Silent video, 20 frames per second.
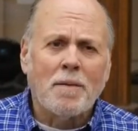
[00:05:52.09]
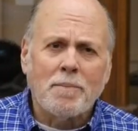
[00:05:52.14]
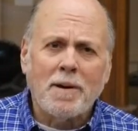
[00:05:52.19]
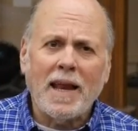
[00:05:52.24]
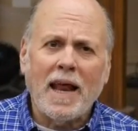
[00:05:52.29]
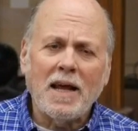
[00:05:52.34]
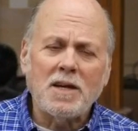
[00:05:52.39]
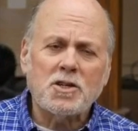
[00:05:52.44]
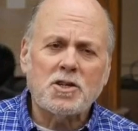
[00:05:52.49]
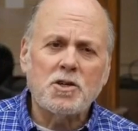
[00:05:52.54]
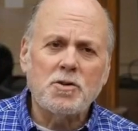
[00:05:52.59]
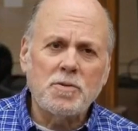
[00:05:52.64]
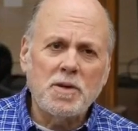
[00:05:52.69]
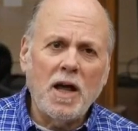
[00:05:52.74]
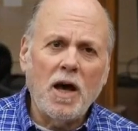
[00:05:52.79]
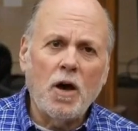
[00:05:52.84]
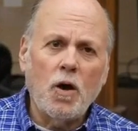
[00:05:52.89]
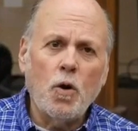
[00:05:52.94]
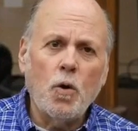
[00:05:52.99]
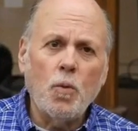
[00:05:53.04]
But as you
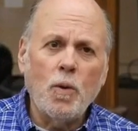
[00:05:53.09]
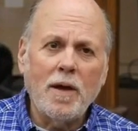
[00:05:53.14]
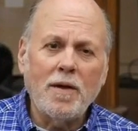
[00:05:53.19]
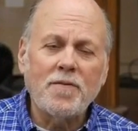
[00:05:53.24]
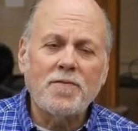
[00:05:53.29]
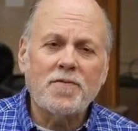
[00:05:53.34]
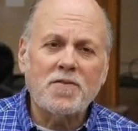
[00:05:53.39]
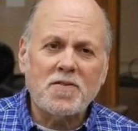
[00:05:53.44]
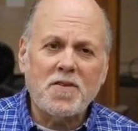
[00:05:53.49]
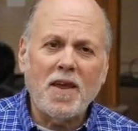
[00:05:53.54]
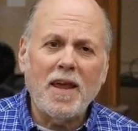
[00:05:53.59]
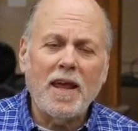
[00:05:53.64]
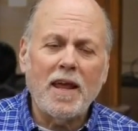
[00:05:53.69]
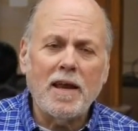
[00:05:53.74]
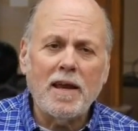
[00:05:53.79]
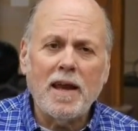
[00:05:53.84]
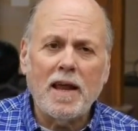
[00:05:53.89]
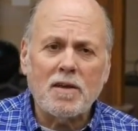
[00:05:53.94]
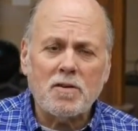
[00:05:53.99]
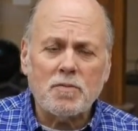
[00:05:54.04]
know, we've
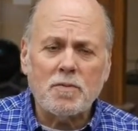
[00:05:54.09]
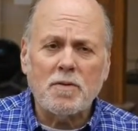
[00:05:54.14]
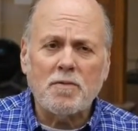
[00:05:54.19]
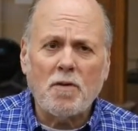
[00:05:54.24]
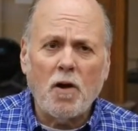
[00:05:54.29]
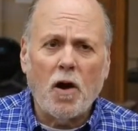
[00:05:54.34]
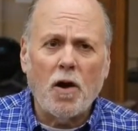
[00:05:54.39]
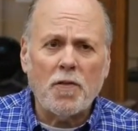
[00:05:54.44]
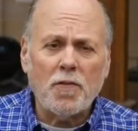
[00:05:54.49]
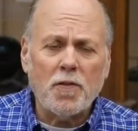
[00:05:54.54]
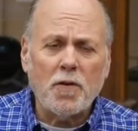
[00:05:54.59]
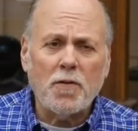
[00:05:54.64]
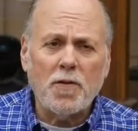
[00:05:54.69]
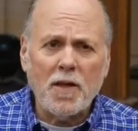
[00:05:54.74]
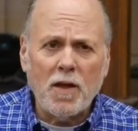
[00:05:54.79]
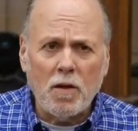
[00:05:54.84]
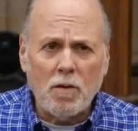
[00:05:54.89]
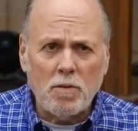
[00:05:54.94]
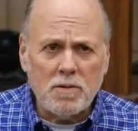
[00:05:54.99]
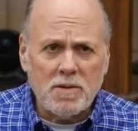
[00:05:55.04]
seen as we've gone through
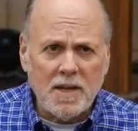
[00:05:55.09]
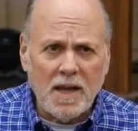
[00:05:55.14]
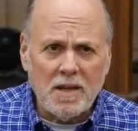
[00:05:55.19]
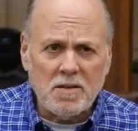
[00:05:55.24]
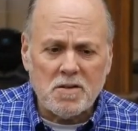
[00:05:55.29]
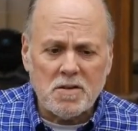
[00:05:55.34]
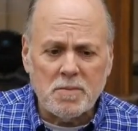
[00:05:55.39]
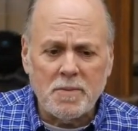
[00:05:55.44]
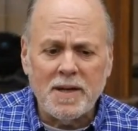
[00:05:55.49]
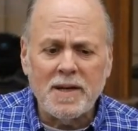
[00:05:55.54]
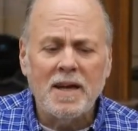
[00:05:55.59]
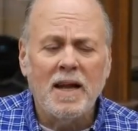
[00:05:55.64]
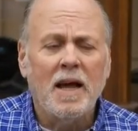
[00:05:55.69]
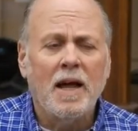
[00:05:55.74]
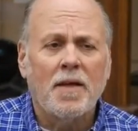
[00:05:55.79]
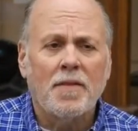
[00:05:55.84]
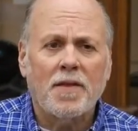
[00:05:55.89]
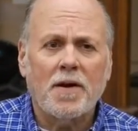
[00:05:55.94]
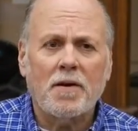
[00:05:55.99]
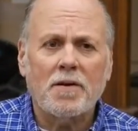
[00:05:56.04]
the Old Testament,
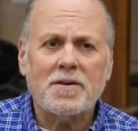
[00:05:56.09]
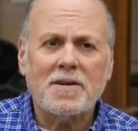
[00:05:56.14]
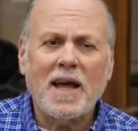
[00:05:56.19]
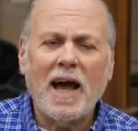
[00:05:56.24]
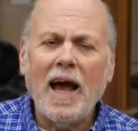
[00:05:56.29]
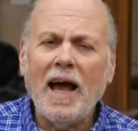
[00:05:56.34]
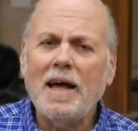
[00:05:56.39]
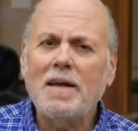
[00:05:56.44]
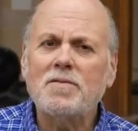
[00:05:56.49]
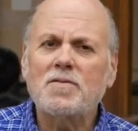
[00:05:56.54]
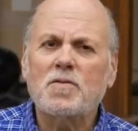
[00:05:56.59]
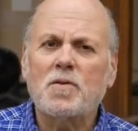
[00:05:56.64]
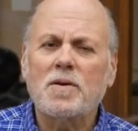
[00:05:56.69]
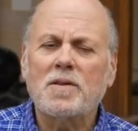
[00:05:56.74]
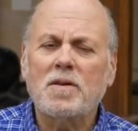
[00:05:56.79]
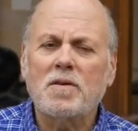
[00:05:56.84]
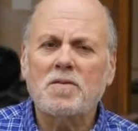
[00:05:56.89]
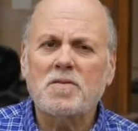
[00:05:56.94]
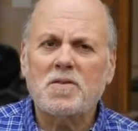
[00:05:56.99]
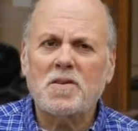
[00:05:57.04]
there are times
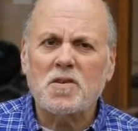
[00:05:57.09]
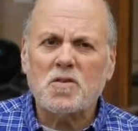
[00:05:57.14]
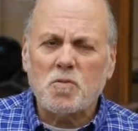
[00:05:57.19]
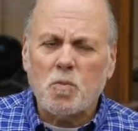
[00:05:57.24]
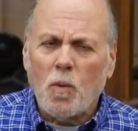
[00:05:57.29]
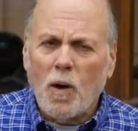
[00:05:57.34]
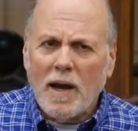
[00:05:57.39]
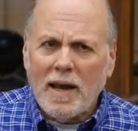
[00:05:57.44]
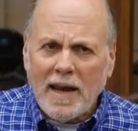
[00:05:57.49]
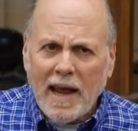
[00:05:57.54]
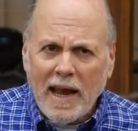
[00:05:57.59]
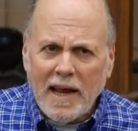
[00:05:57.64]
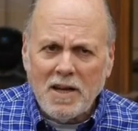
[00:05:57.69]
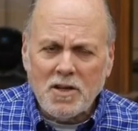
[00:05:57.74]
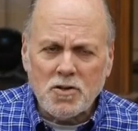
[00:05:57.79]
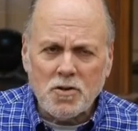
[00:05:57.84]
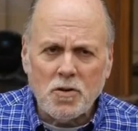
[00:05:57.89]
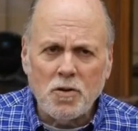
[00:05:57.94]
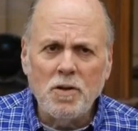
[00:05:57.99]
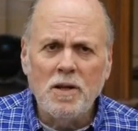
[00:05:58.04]
when there's this one
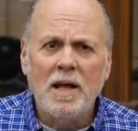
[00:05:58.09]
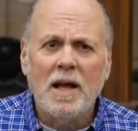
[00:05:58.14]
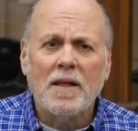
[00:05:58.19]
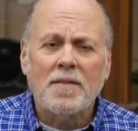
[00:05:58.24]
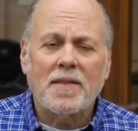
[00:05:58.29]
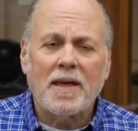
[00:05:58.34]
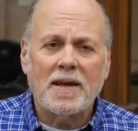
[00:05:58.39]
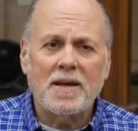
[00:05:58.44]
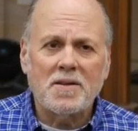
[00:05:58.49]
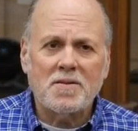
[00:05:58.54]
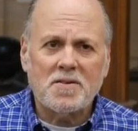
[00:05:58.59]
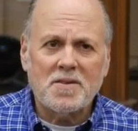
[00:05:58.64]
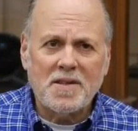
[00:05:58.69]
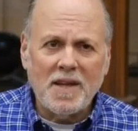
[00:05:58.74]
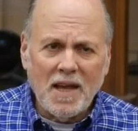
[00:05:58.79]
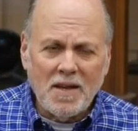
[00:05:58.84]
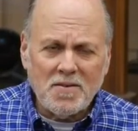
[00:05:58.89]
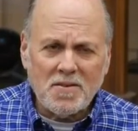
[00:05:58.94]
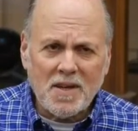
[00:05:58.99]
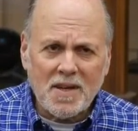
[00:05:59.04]
angel that is
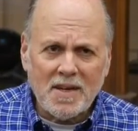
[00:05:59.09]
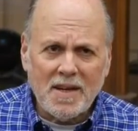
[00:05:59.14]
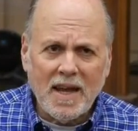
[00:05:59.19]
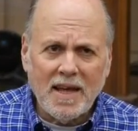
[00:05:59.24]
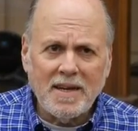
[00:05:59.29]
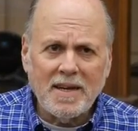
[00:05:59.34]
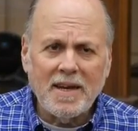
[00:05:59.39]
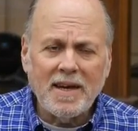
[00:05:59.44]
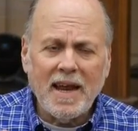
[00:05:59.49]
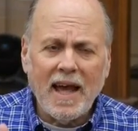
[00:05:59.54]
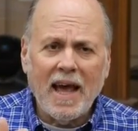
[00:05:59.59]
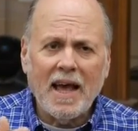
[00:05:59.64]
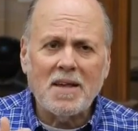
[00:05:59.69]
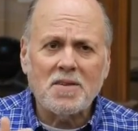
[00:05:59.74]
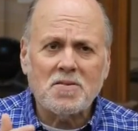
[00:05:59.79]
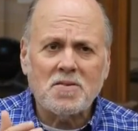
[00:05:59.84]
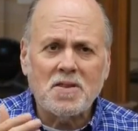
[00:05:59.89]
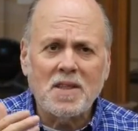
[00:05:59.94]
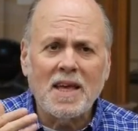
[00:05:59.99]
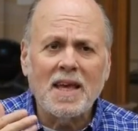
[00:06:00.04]
designated
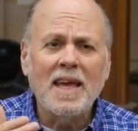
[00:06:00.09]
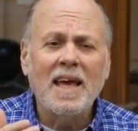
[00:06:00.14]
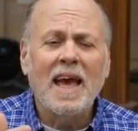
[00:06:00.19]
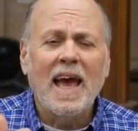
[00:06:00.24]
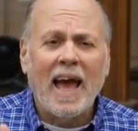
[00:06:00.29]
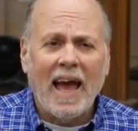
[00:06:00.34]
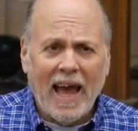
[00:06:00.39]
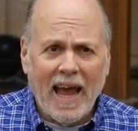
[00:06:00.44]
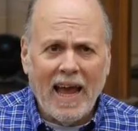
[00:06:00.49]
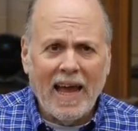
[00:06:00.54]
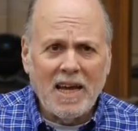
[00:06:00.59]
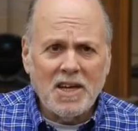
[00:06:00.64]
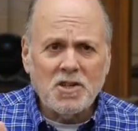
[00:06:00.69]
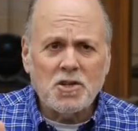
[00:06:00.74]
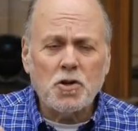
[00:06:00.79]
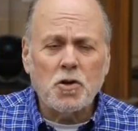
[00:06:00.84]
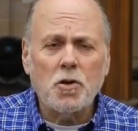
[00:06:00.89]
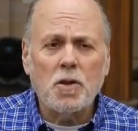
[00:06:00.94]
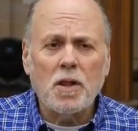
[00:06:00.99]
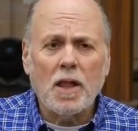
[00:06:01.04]
as the
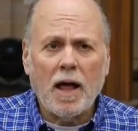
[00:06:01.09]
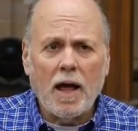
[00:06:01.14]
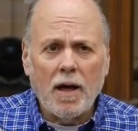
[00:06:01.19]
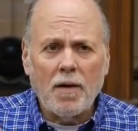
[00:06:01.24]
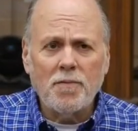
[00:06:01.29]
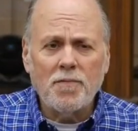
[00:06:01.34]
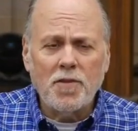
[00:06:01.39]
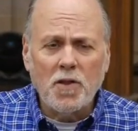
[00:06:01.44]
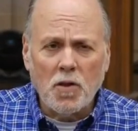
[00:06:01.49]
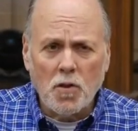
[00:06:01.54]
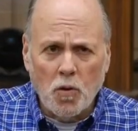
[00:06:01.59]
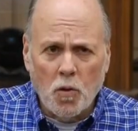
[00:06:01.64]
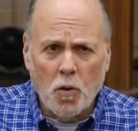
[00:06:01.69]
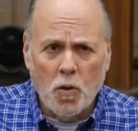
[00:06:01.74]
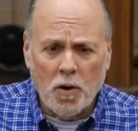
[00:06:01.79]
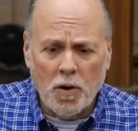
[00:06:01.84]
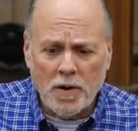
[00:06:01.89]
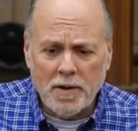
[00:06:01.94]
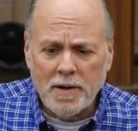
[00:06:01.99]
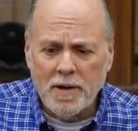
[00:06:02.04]
angel of the
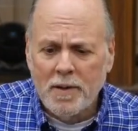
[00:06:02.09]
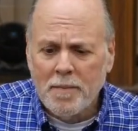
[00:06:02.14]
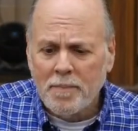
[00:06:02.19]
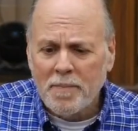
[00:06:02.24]
Lord.